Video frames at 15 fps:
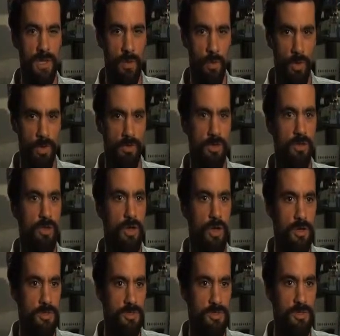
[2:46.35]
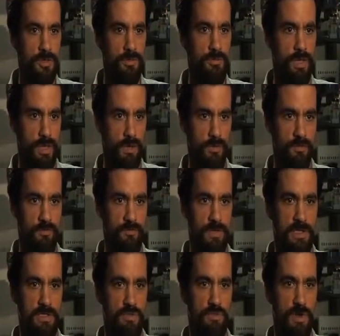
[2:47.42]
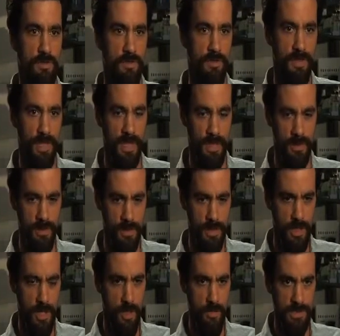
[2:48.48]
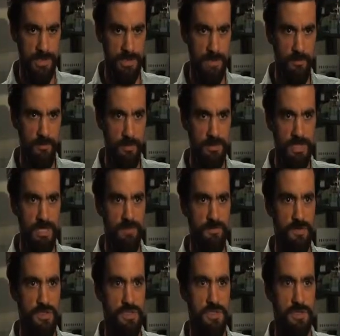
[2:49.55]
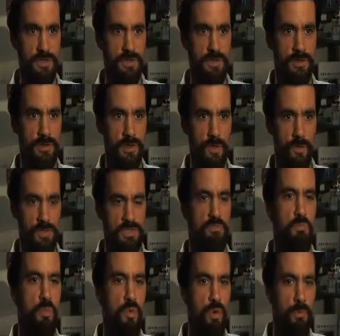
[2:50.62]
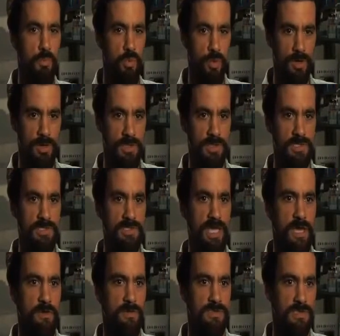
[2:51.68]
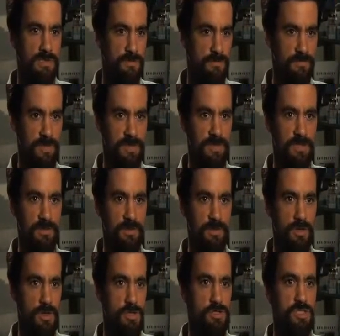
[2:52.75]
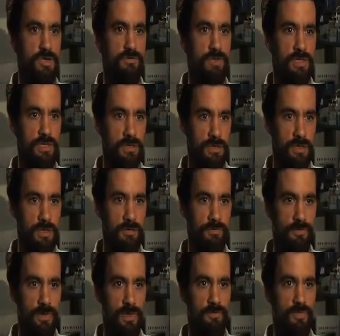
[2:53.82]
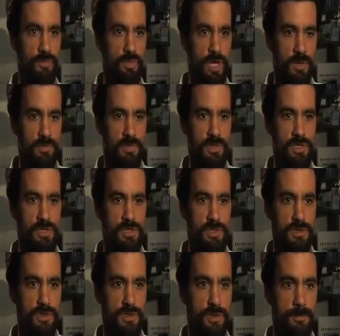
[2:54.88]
What are the long-term health effects rather than, oh, I see a few dead fish here. What's more important is how is this affecting the longevity of the population?